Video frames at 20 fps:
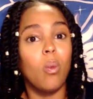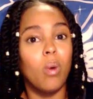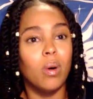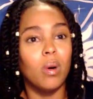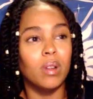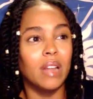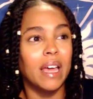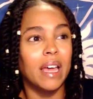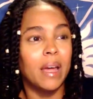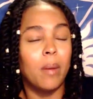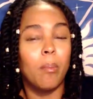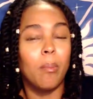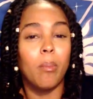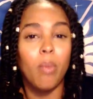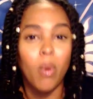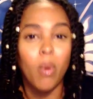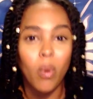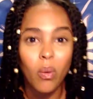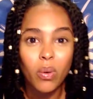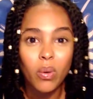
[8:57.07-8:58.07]
like
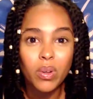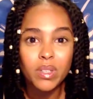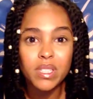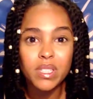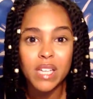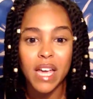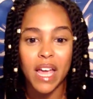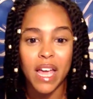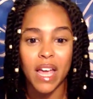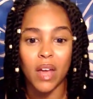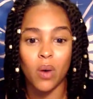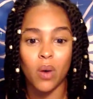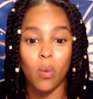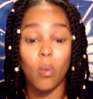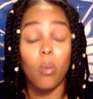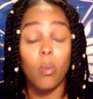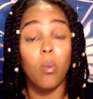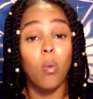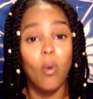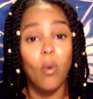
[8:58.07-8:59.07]
mold
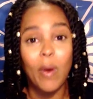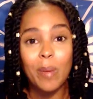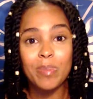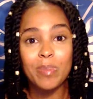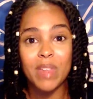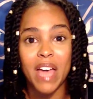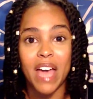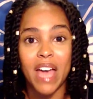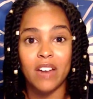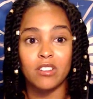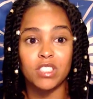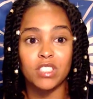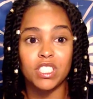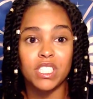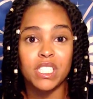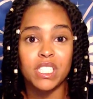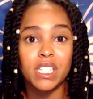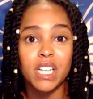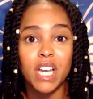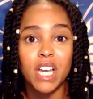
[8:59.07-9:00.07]
and warp the
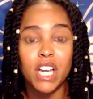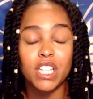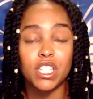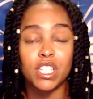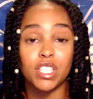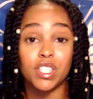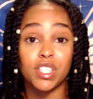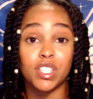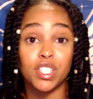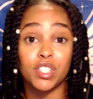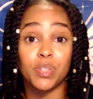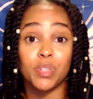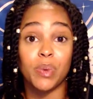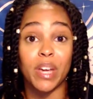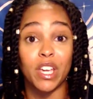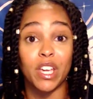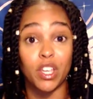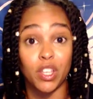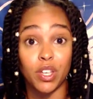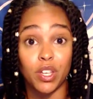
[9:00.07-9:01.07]
energy to
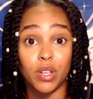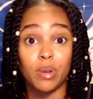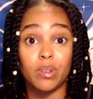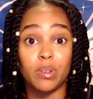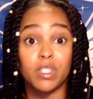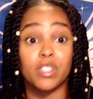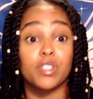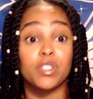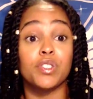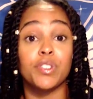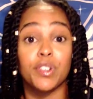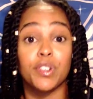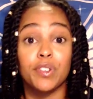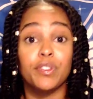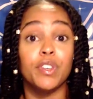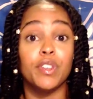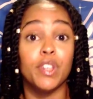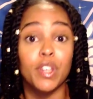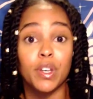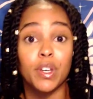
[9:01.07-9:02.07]
situate you, to serve
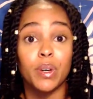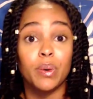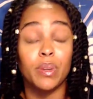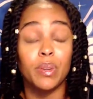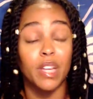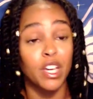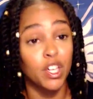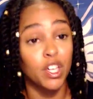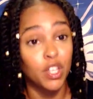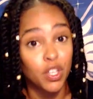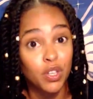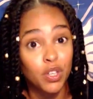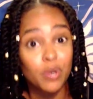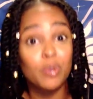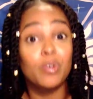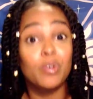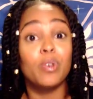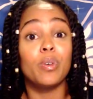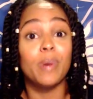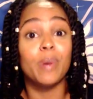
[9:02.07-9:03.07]
you. Like you
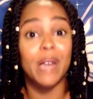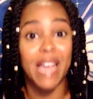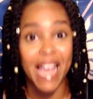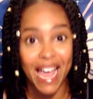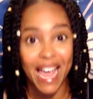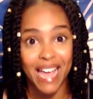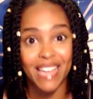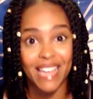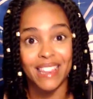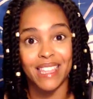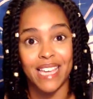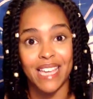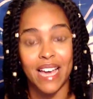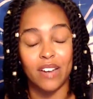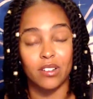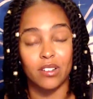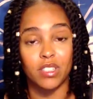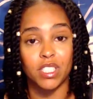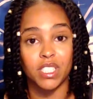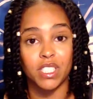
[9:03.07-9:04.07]
create the
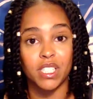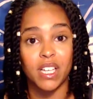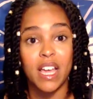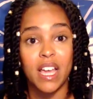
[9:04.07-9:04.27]
energy